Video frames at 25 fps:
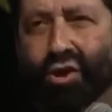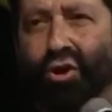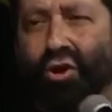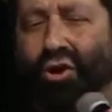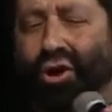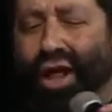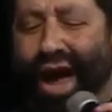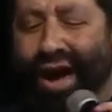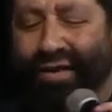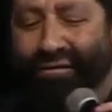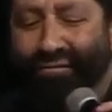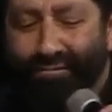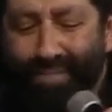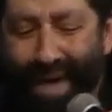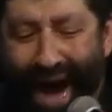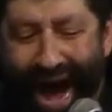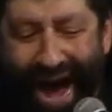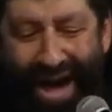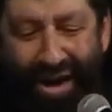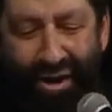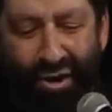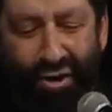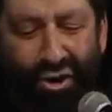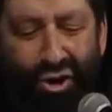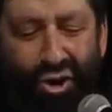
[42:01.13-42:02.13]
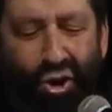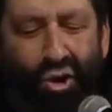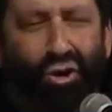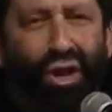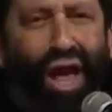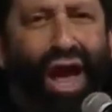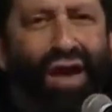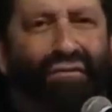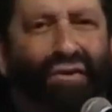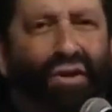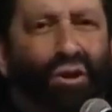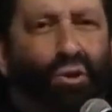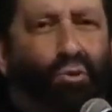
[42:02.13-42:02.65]
Your life matters. Your
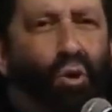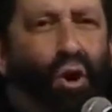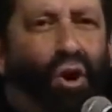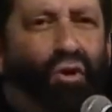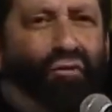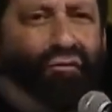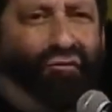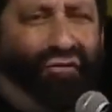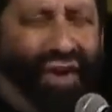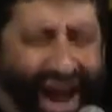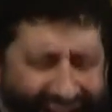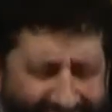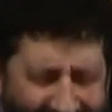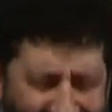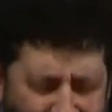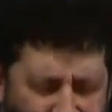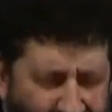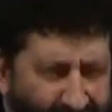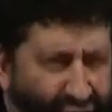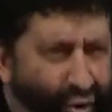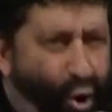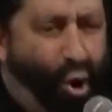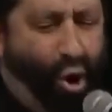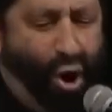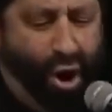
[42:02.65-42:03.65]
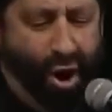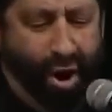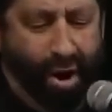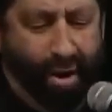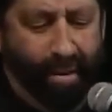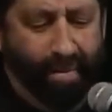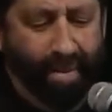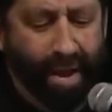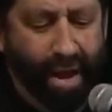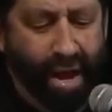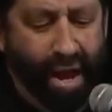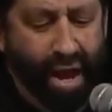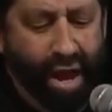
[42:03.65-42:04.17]
life is worth fighting
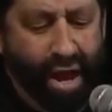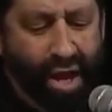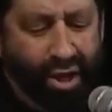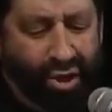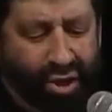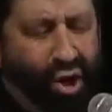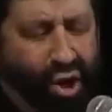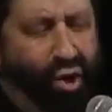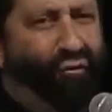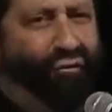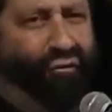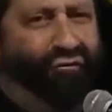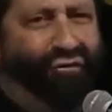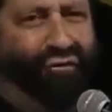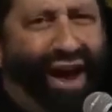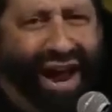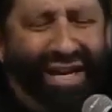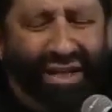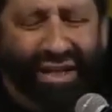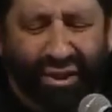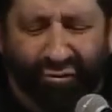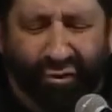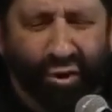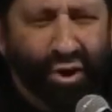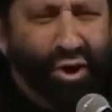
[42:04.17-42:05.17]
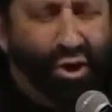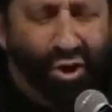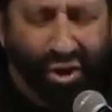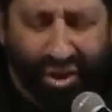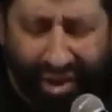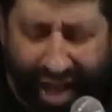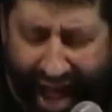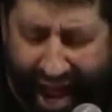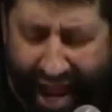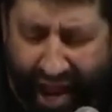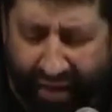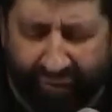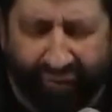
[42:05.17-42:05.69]
for. So fight for your
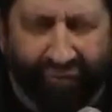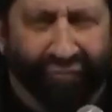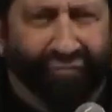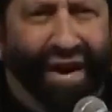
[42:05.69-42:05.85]
life.